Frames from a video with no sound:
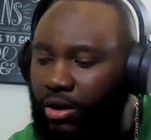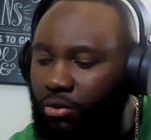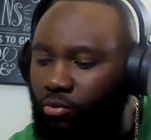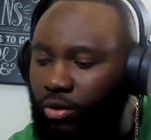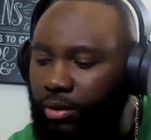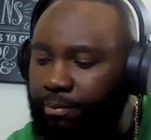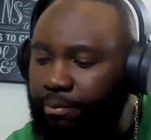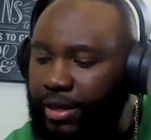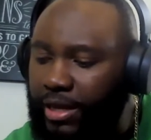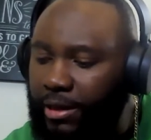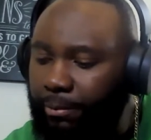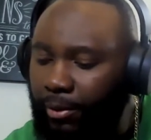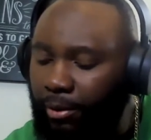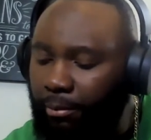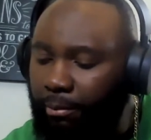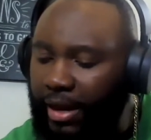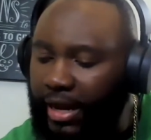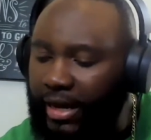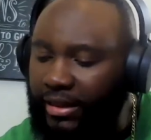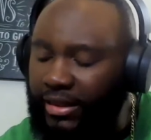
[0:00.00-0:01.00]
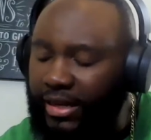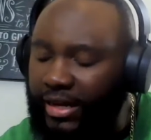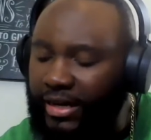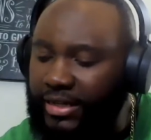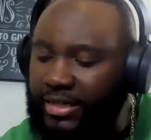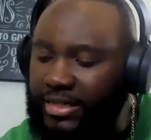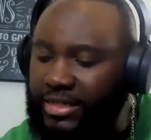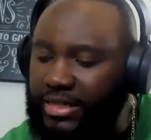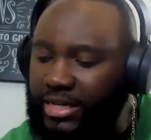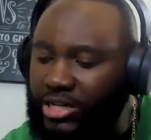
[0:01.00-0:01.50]
When people make
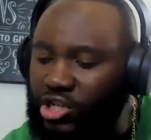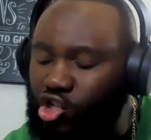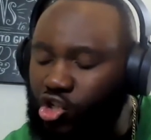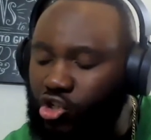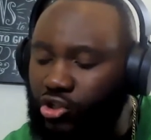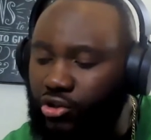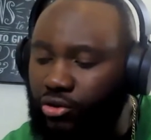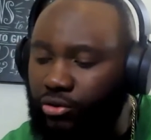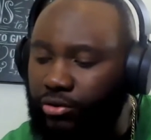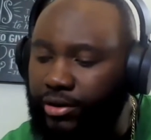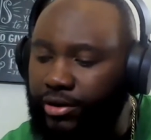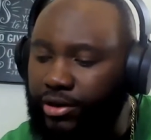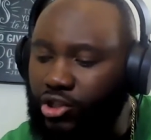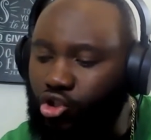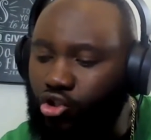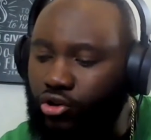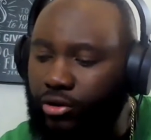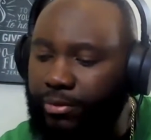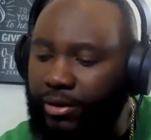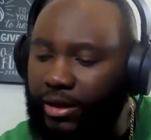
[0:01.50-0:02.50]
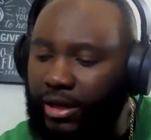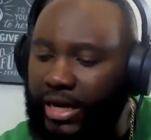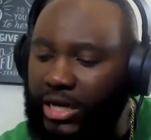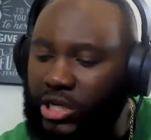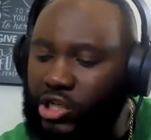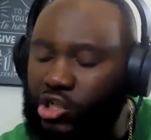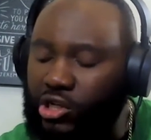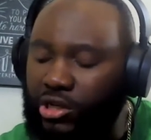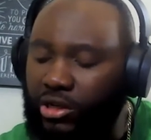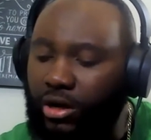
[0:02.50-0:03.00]
that decision during the
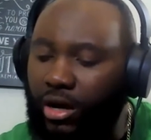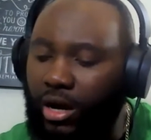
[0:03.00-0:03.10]
tribulation,